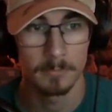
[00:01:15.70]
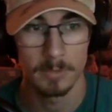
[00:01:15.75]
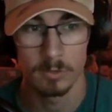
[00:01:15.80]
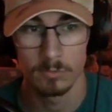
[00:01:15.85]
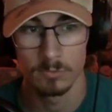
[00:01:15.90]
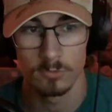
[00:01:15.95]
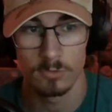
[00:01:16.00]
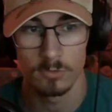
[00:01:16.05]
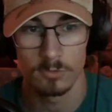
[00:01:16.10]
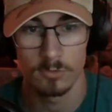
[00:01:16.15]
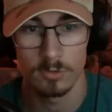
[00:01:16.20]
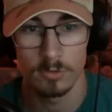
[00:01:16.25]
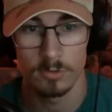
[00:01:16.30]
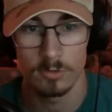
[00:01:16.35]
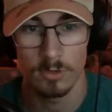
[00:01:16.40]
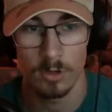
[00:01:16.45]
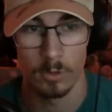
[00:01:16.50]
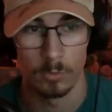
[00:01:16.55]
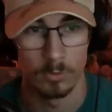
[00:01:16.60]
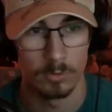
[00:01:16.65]
it was just a
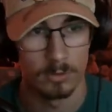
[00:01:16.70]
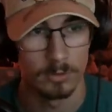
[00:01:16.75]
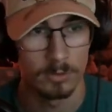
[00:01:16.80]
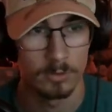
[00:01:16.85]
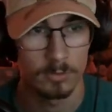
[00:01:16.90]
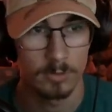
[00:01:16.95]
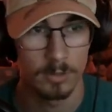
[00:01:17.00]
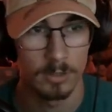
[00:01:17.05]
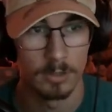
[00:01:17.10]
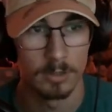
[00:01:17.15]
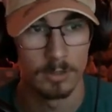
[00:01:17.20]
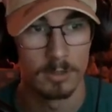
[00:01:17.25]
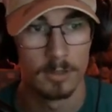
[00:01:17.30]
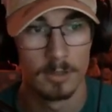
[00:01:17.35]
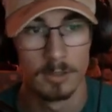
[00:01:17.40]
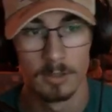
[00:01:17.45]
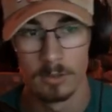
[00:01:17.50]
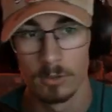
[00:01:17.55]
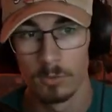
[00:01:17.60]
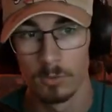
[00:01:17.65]
joke. Okay.
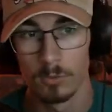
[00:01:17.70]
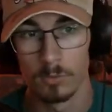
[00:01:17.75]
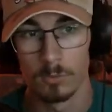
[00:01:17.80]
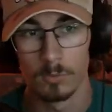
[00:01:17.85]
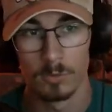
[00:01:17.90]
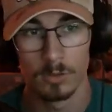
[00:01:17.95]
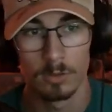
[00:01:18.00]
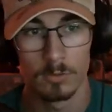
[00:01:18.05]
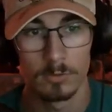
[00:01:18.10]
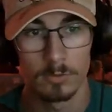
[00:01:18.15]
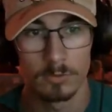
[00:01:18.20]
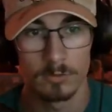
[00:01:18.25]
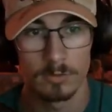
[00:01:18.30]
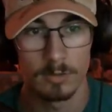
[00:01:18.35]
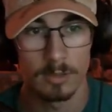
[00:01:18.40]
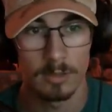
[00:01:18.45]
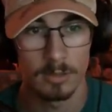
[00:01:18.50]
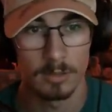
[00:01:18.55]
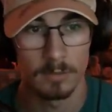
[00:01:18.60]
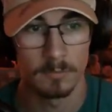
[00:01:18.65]
Cool, we're going to
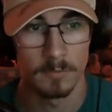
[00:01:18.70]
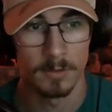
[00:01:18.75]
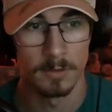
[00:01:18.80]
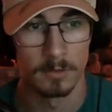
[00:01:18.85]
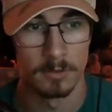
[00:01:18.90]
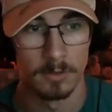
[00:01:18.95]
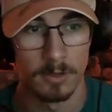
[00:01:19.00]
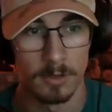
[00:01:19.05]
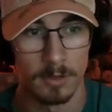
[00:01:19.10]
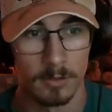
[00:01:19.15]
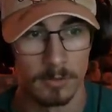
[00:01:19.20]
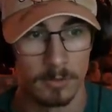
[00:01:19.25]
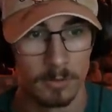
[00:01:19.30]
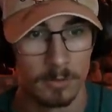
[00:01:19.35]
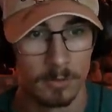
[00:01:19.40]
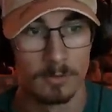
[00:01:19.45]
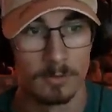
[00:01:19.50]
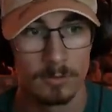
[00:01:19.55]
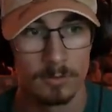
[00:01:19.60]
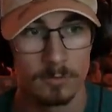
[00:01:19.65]
the elevator now.
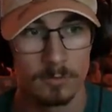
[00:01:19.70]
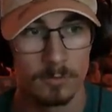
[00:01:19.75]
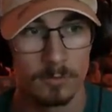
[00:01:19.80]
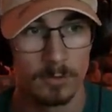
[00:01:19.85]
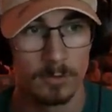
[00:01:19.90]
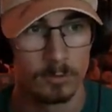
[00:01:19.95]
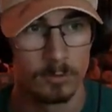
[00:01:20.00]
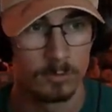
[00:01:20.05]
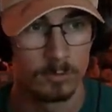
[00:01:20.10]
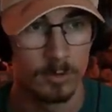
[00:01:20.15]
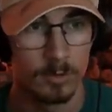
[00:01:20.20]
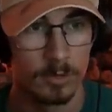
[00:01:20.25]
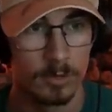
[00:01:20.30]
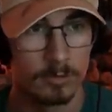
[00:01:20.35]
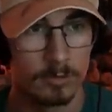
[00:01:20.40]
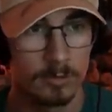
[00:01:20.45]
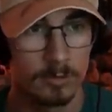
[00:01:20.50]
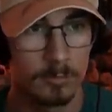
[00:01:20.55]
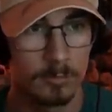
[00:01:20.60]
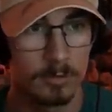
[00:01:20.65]
This is very
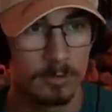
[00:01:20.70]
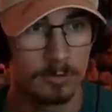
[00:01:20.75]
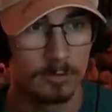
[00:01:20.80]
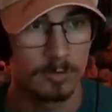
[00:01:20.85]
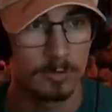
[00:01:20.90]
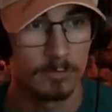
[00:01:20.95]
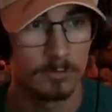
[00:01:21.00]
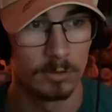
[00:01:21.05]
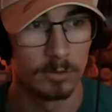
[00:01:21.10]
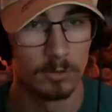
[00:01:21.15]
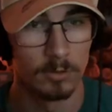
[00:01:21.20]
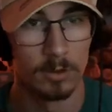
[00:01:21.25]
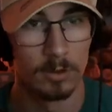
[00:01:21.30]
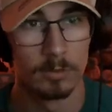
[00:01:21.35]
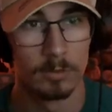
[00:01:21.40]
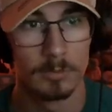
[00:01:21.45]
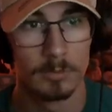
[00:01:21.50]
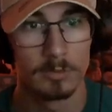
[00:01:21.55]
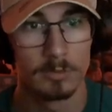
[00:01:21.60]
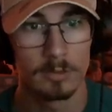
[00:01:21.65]
strange. Everybody's leaving their
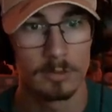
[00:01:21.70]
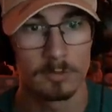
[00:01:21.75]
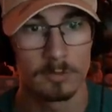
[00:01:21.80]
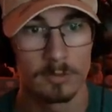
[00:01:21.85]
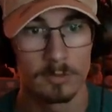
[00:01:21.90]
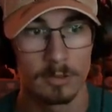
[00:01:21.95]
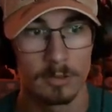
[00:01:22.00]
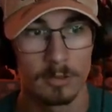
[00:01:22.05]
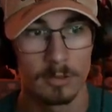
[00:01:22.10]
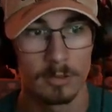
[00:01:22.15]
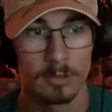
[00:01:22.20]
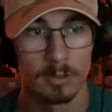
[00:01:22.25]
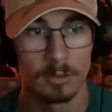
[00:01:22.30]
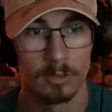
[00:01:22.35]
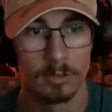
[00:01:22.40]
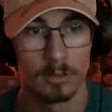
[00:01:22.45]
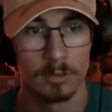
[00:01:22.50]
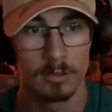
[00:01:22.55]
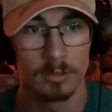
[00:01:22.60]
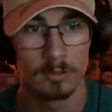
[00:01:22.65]
garbage outside.
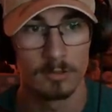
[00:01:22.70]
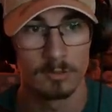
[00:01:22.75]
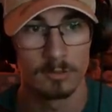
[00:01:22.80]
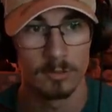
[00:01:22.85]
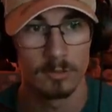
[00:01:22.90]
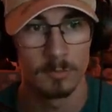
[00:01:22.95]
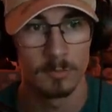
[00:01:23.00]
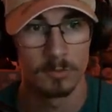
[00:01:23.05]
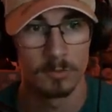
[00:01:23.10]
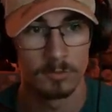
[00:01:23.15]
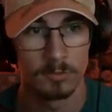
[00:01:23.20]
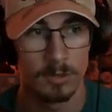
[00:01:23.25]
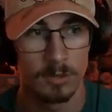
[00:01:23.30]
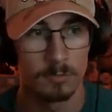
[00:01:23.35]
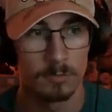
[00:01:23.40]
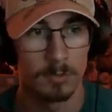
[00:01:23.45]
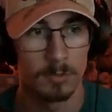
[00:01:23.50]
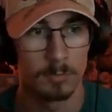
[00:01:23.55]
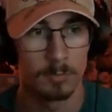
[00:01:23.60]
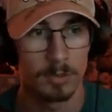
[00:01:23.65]
I guess someone's
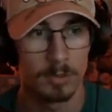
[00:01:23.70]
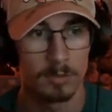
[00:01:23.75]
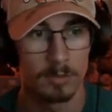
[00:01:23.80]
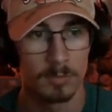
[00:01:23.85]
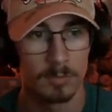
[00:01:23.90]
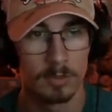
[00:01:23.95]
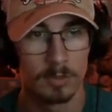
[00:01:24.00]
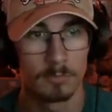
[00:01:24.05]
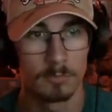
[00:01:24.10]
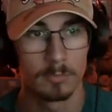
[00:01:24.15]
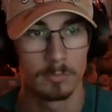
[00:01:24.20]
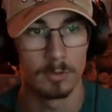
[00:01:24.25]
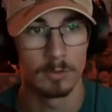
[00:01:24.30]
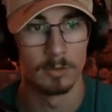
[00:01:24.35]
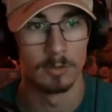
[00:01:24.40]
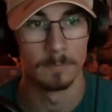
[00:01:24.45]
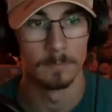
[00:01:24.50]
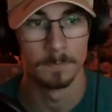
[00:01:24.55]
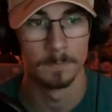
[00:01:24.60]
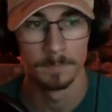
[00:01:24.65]
coming to pick them up,
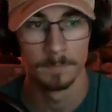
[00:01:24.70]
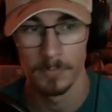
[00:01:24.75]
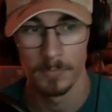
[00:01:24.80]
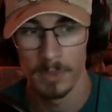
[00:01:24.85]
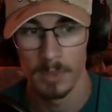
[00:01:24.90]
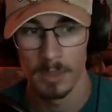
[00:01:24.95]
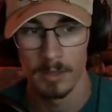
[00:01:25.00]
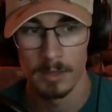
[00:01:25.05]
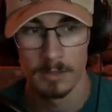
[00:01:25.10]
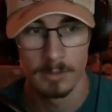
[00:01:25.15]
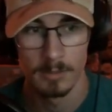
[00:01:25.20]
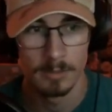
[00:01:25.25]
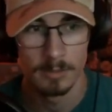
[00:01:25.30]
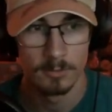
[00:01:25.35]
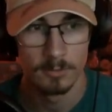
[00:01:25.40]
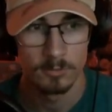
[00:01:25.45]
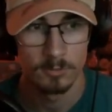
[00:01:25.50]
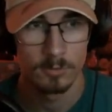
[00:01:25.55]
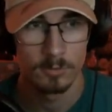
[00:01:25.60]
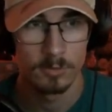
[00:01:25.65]
but
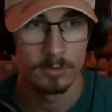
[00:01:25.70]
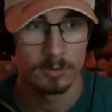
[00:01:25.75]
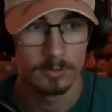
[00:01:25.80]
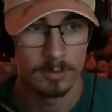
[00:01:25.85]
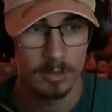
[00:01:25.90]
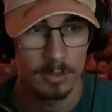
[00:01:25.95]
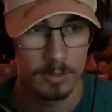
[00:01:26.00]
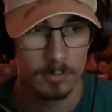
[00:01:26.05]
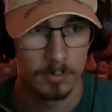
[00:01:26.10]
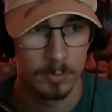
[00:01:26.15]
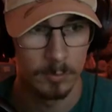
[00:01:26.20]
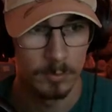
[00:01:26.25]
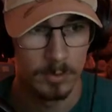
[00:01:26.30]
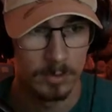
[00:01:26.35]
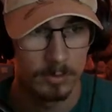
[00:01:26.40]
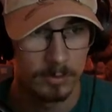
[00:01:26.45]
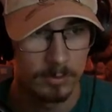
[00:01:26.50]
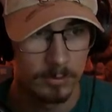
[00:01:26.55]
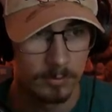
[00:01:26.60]
sure to take them a while.